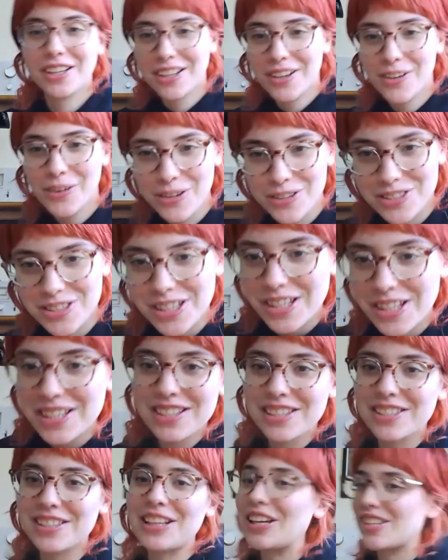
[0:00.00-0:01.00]

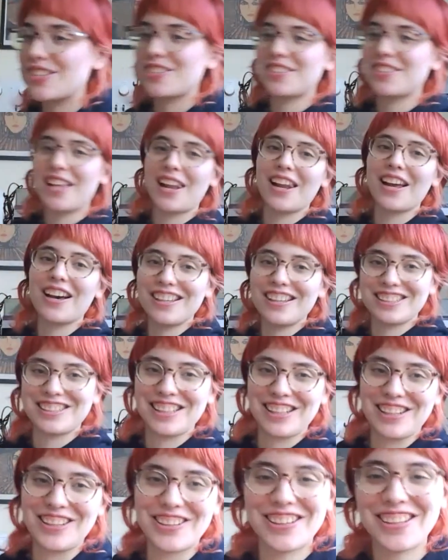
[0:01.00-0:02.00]
Aussies, because
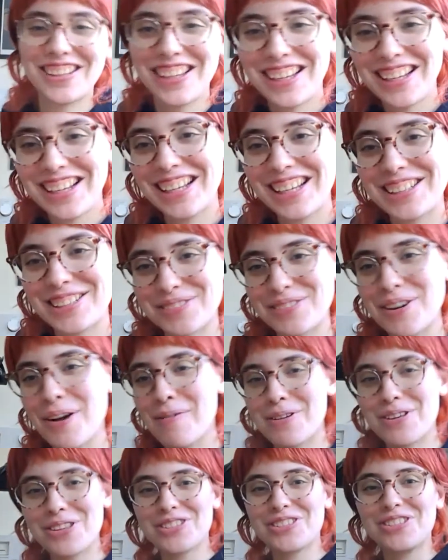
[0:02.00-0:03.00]
is from
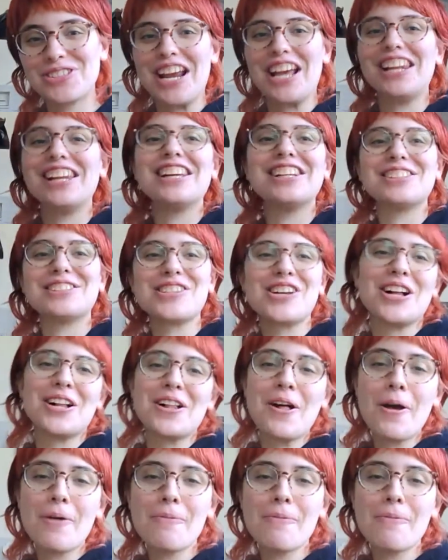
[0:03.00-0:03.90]
Australia as well.